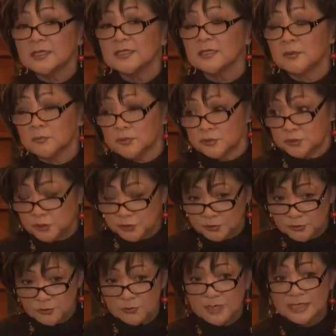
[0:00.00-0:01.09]
Number
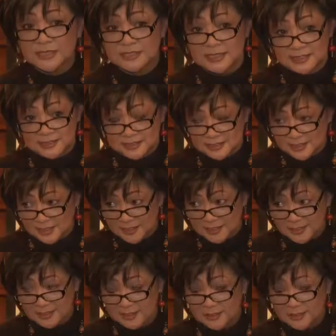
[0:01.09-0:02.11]
two, as I said,